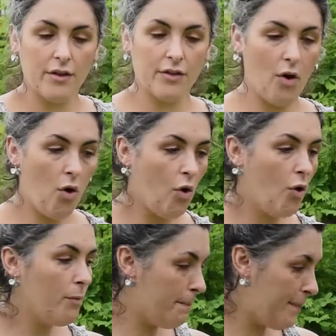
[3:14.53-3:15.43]

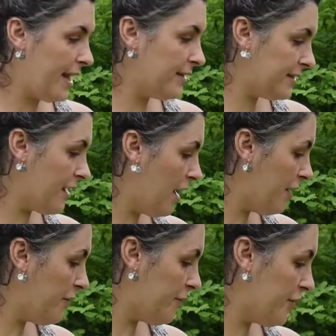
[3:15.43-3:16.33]
whole base
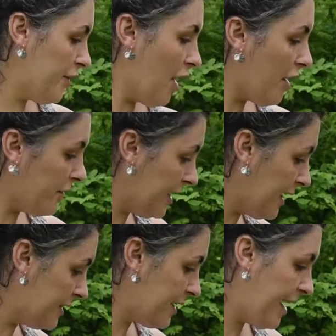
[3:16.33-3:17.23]
of the garden
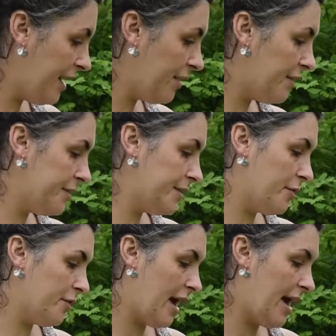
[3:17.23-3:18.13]
container
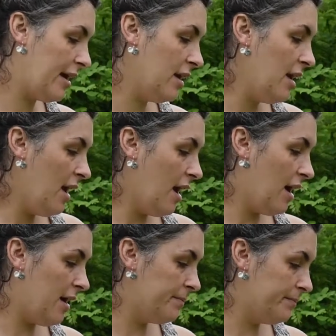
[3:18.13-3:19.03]
so that
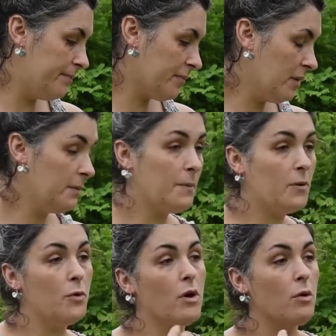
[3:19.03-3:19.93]
people
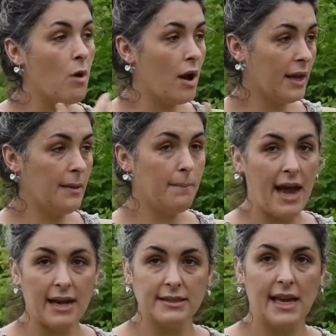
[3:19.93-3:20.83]
who are walking
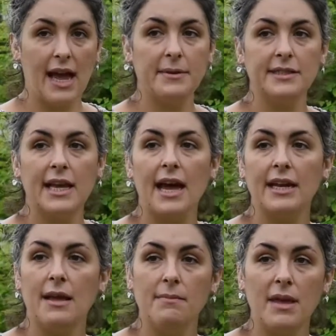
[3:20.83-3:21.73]
past Habitat
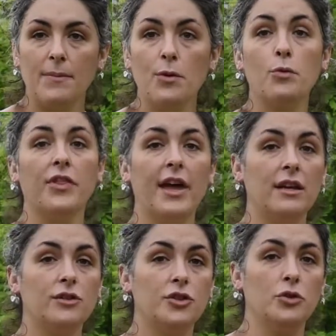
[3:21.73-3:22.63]
and maybe would like
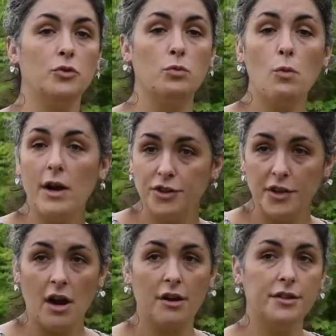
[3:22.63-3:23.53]
to watch
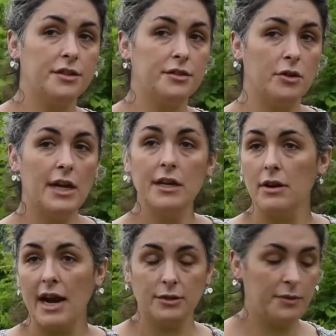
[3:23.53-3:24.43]
the artists or
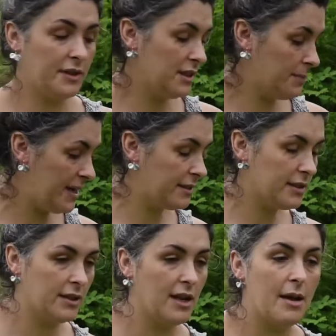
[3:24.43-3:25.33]
interact with the space
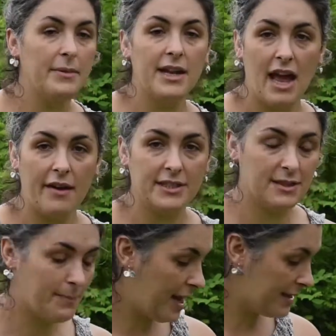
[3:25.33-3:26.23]
could come and have a
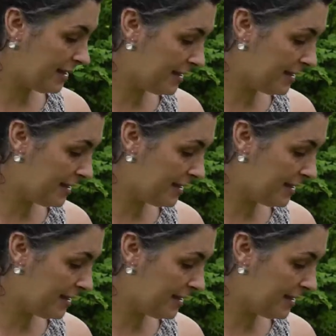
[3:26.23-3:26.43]
spot to